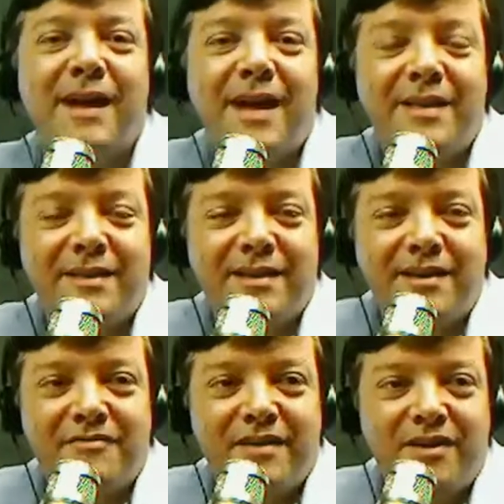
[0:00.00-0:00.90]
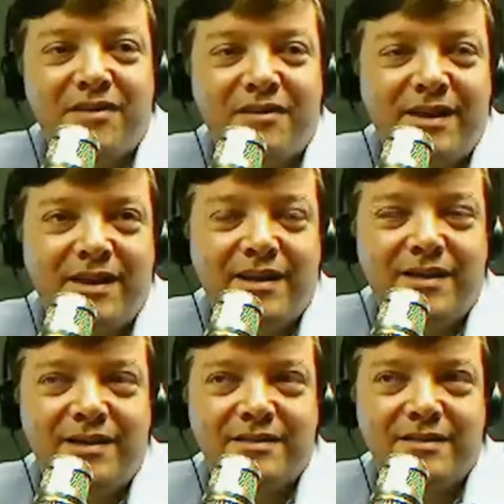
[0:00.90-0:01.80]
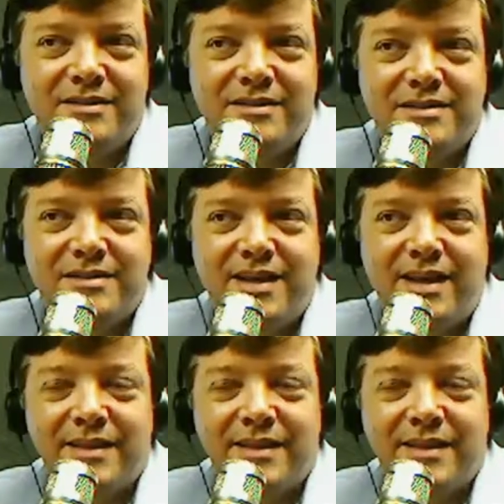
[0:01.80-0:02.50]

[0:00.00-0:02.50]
I think, very, let's just say,